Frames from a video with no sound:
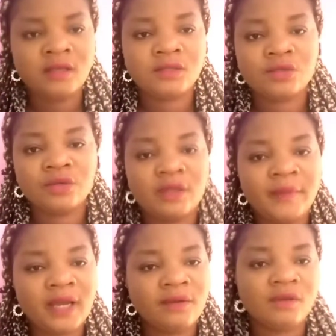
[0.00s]
So the
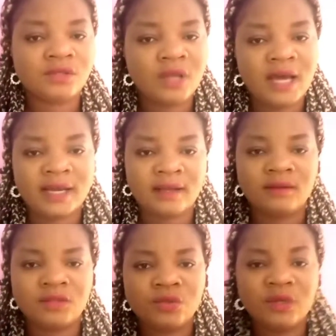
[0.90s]
man was not
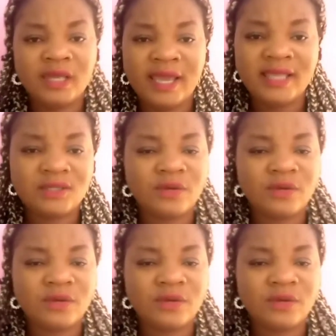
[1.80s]
around. So it